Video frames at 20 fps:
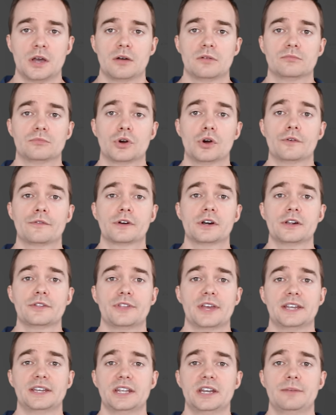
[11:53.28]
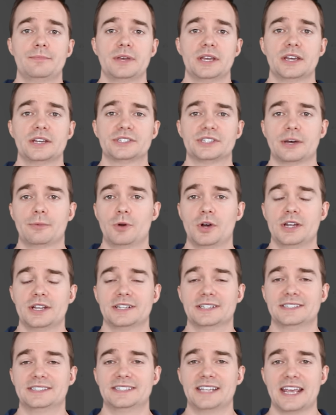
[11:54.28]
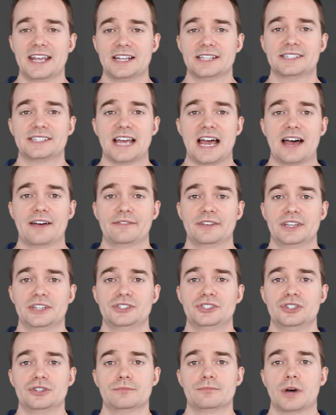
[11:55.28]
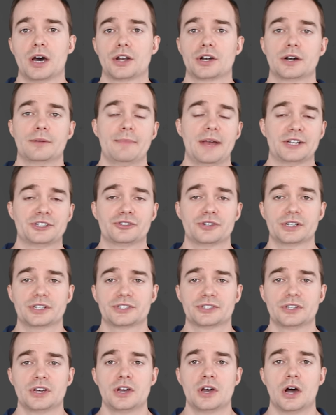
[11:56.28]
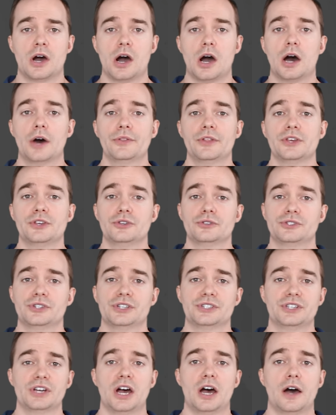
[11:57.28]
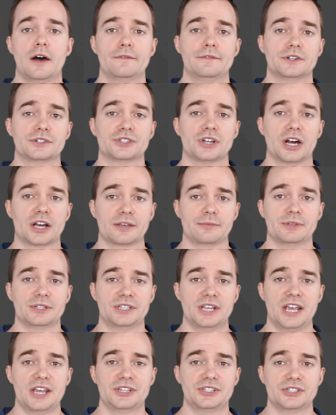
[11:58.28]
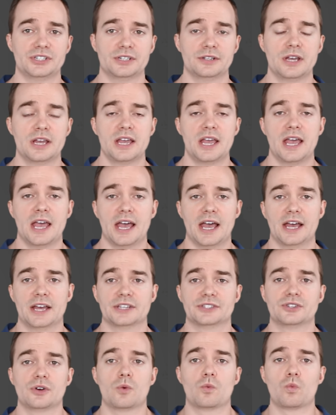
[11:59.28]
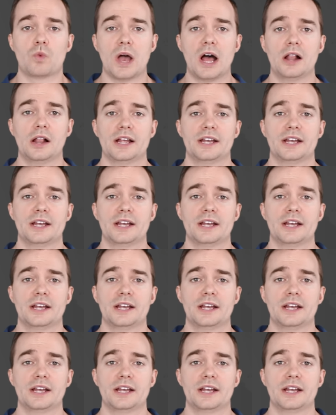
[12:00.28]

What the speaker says: Moreover, they need to be somewhat data savvy to monitor metrics on the usage of their documentation, as well